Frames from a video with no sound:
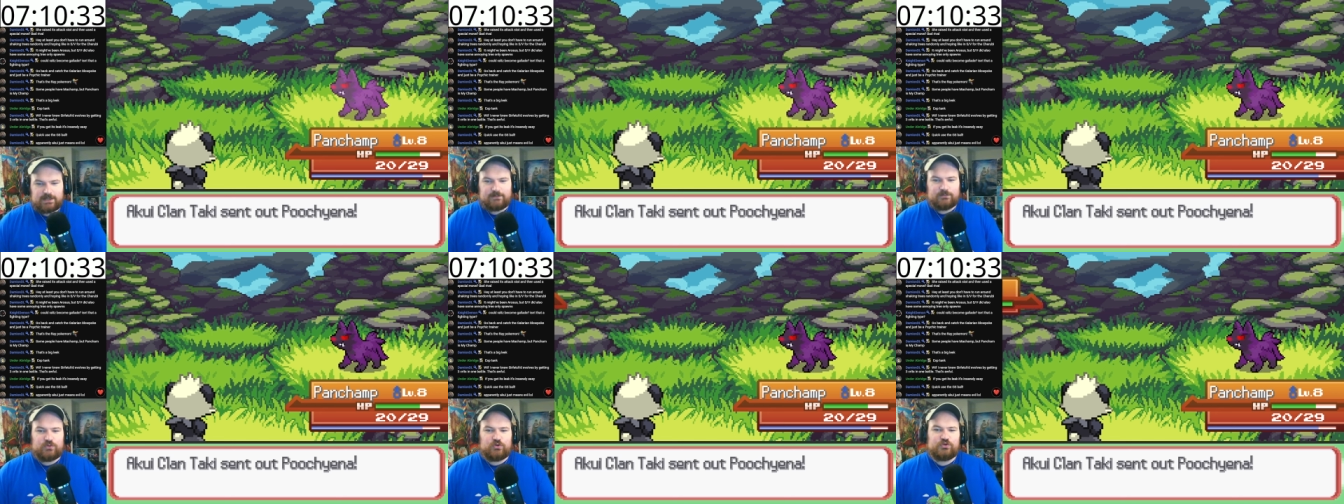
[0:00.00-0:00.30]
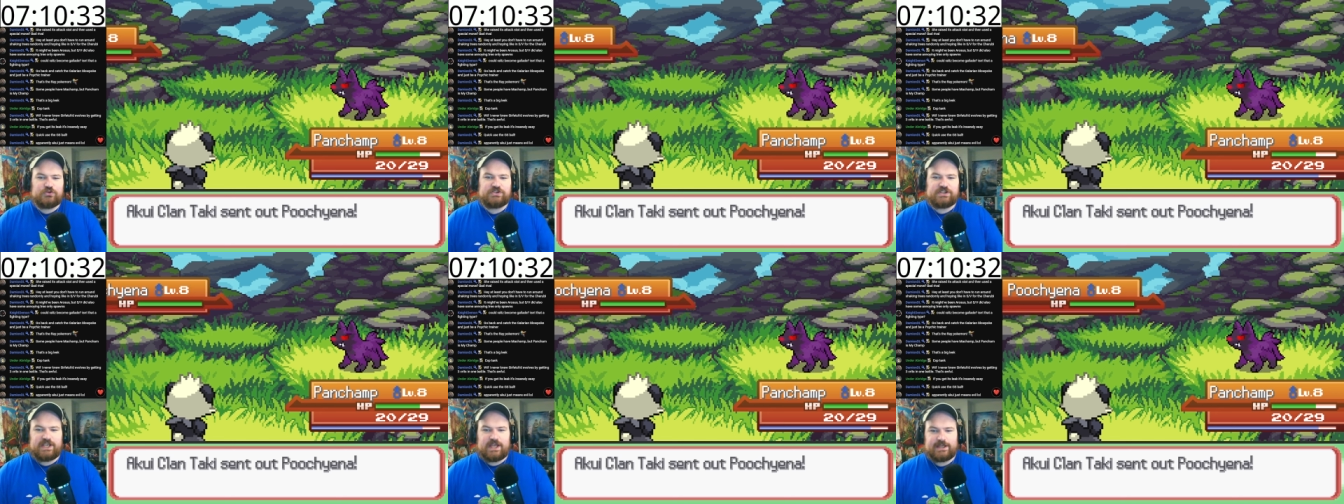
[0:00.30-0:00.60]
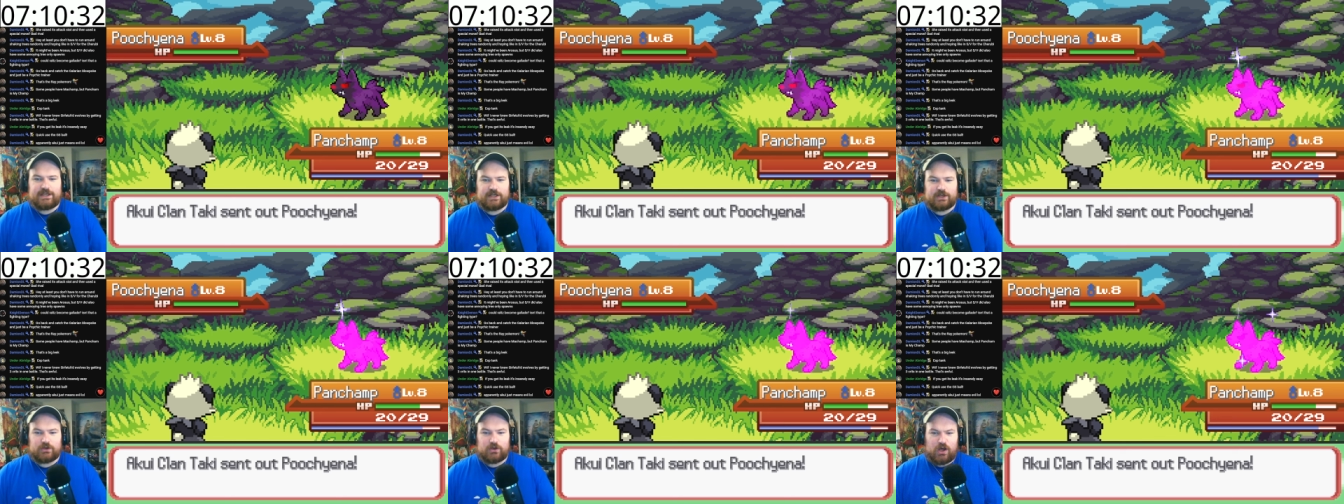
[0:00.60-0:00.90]

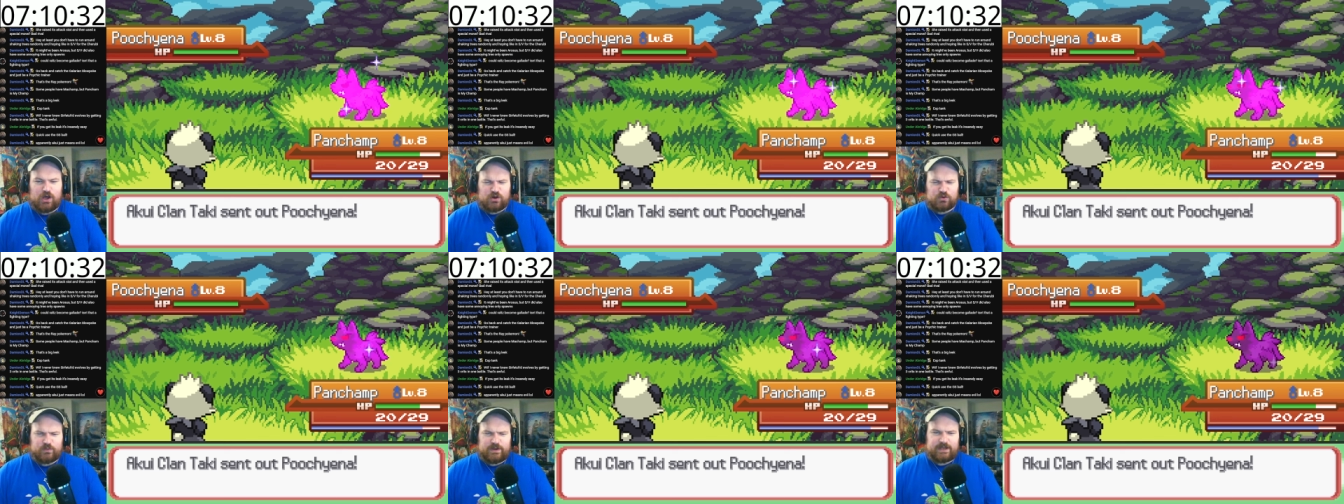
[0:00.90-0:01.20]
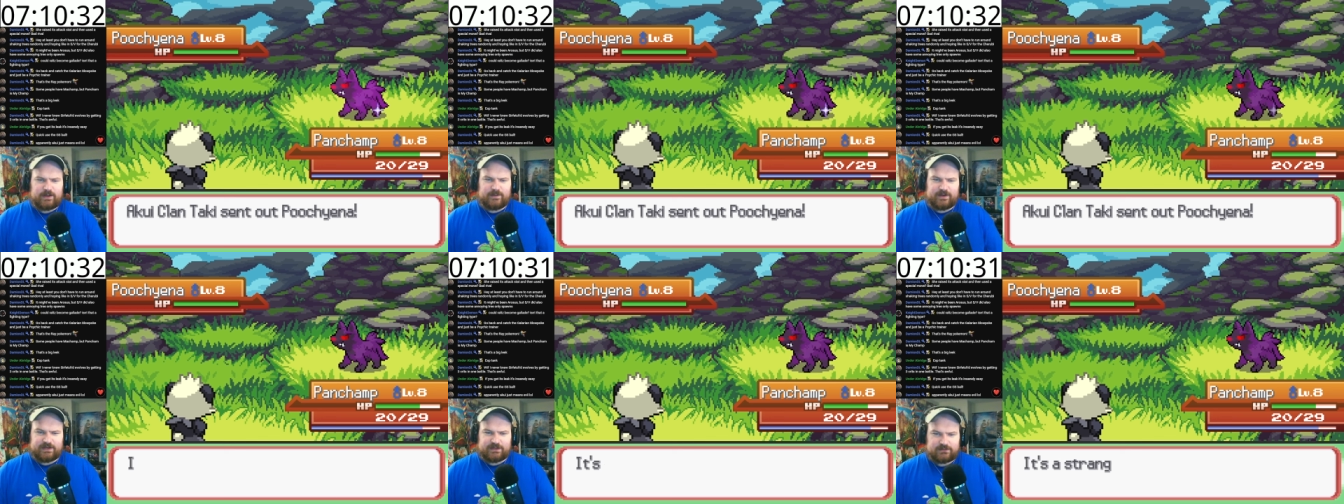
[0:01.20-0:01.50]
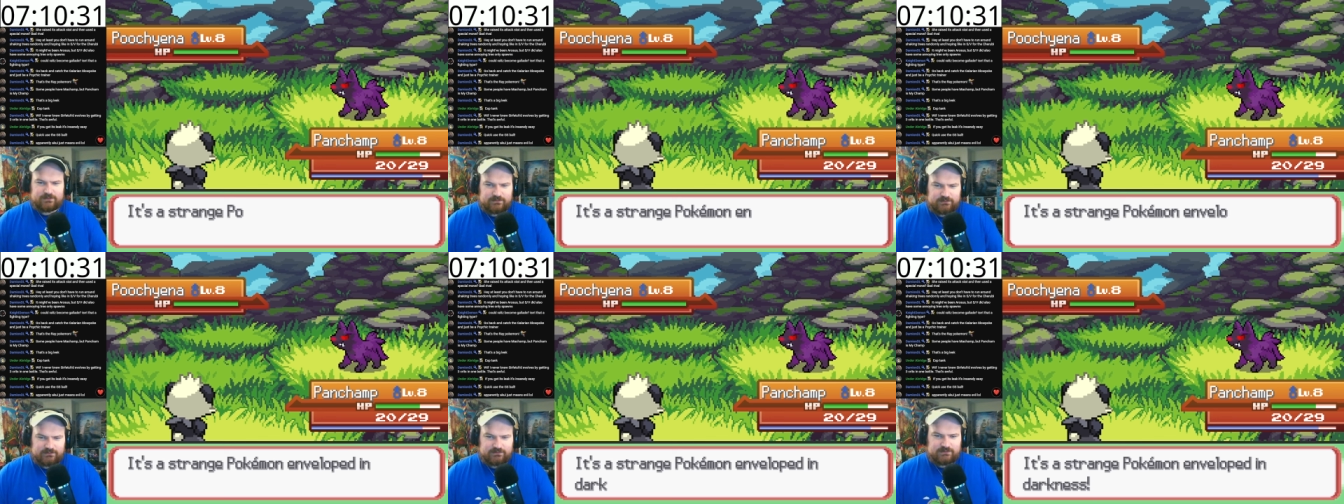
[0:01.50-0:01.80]
Poochyena. Oh, wait a minute.
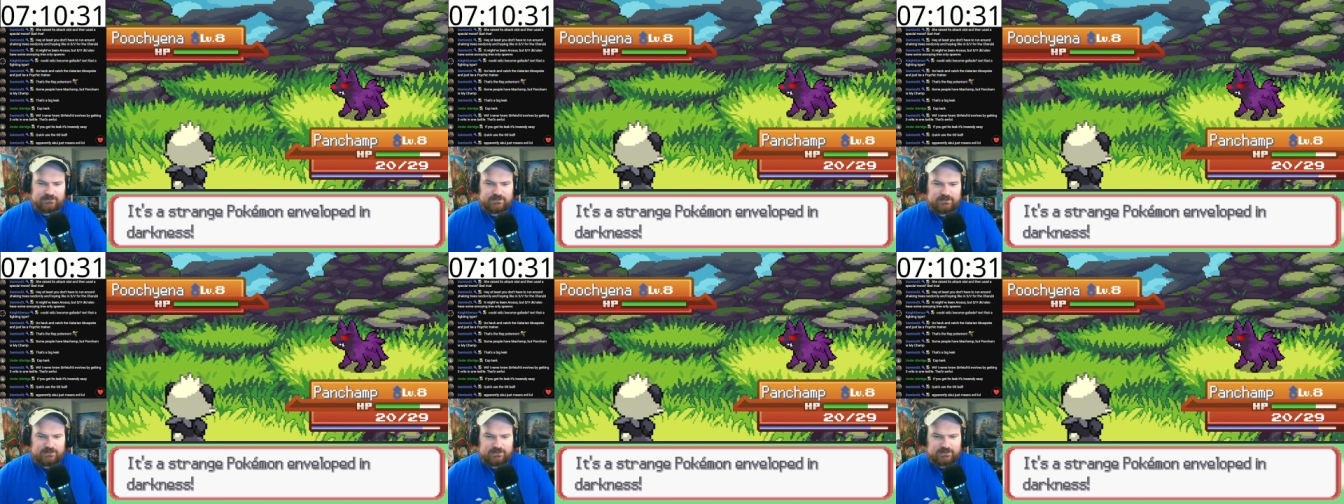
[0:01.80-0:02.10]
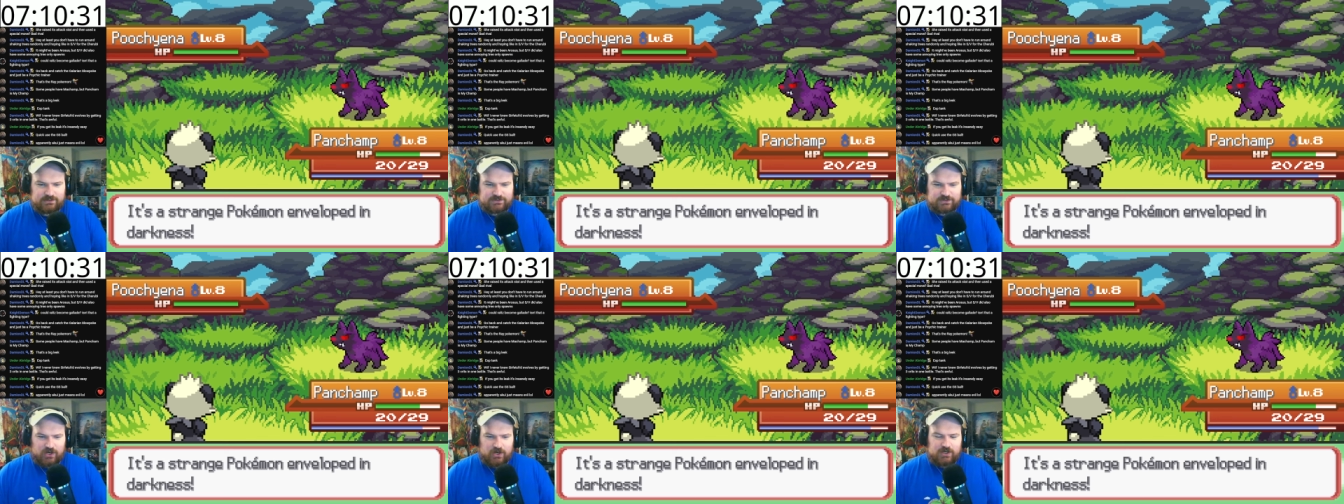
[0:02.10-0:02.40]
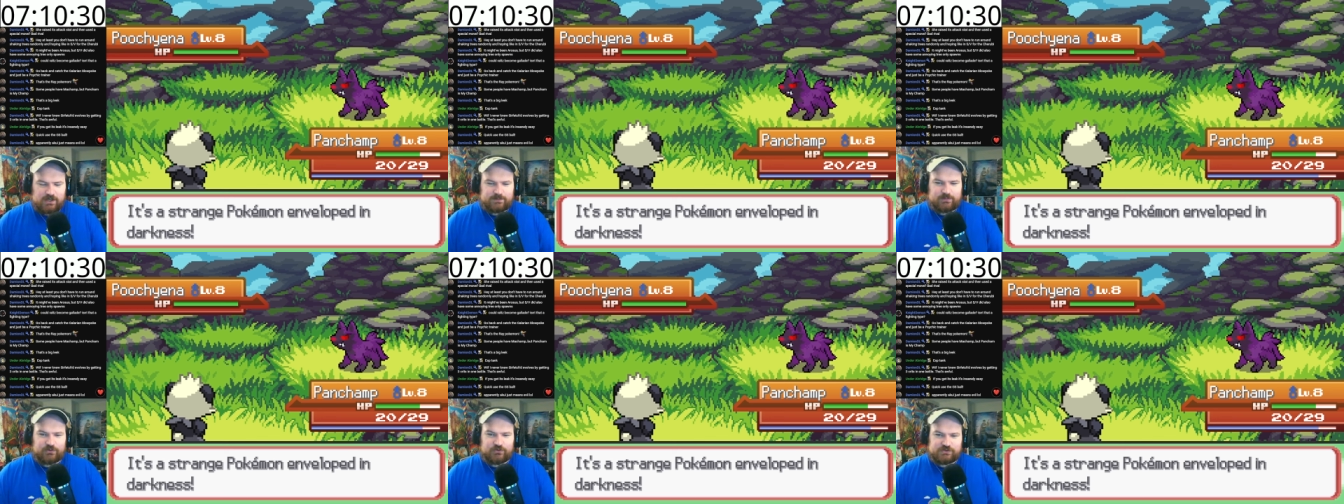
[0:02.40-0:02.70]

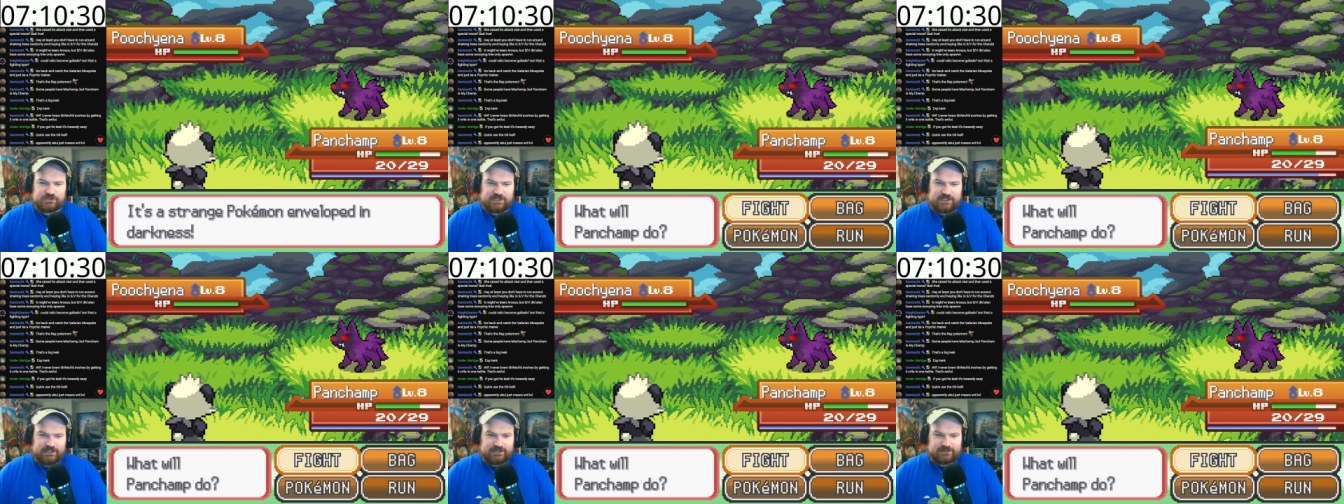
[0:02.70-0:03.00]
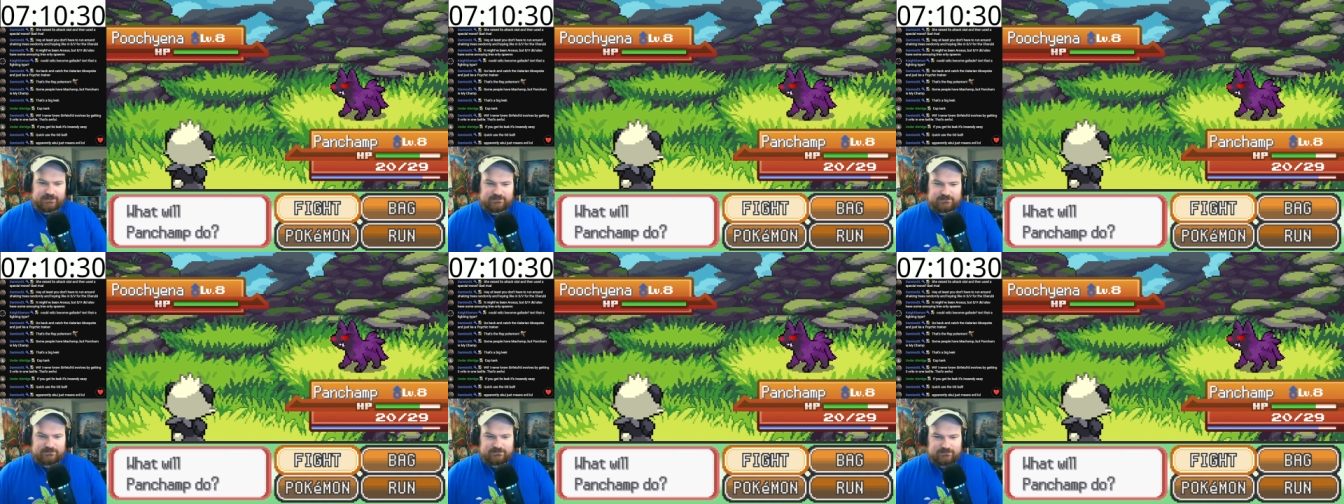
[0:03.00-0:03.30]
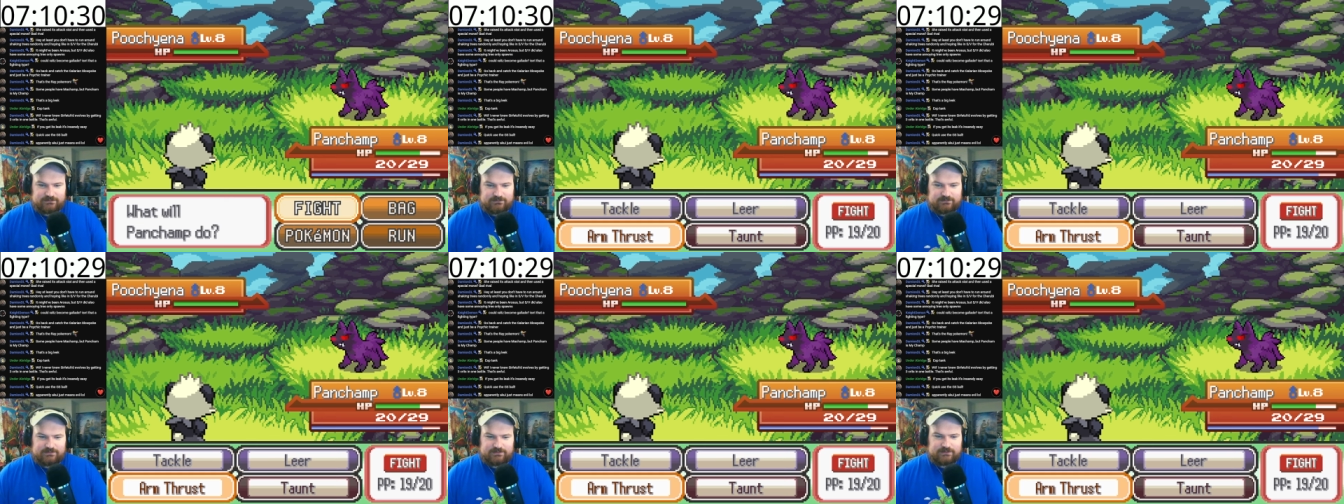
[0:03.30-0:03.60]
Dark Poochyena.
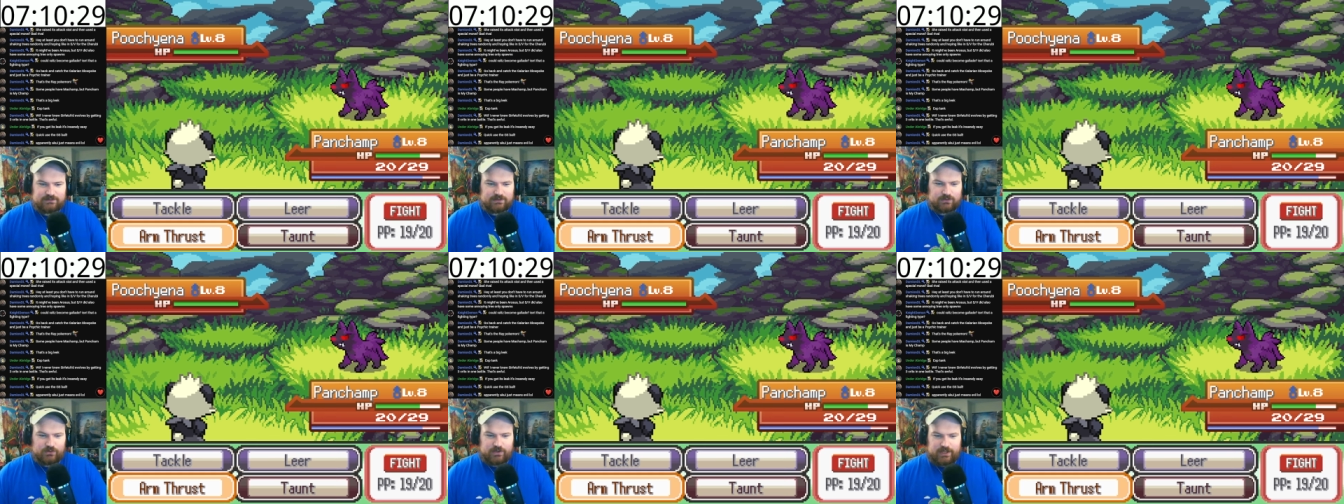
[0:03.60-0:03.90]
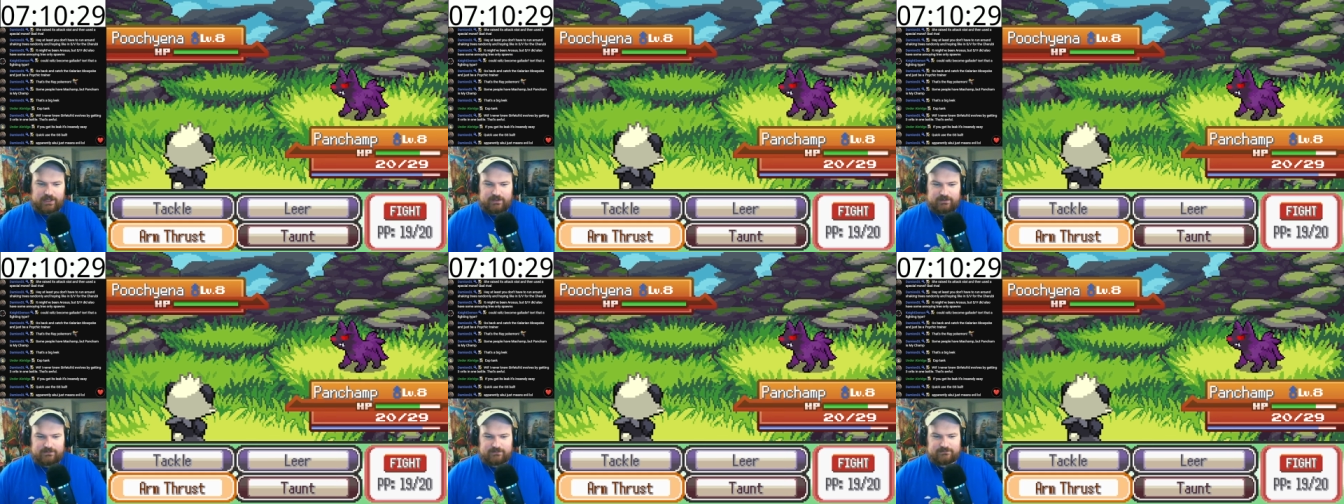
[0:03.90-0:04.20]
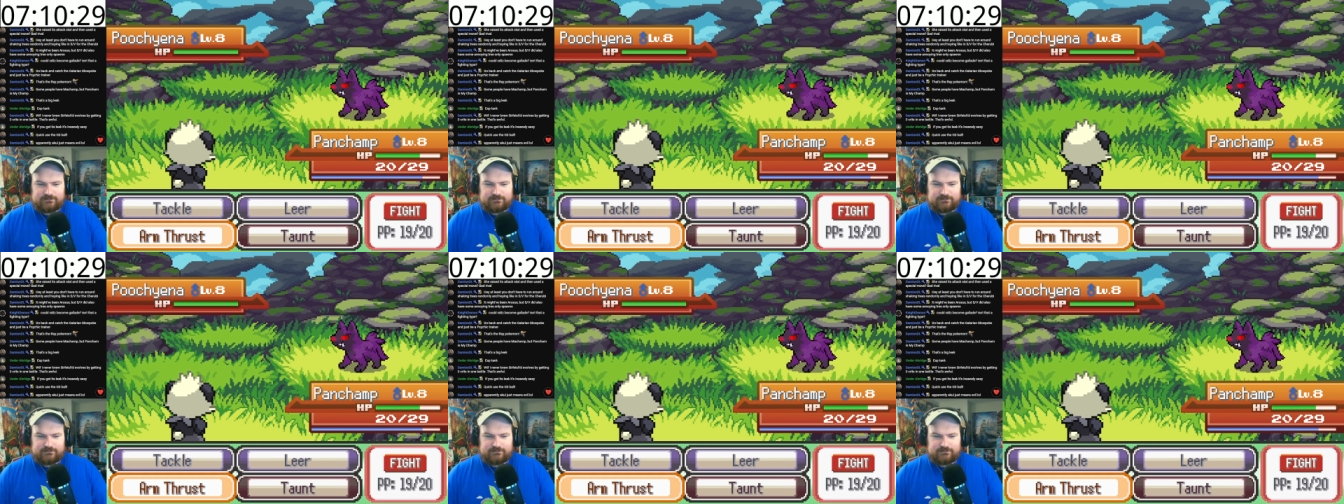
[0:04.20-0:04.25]
Okay.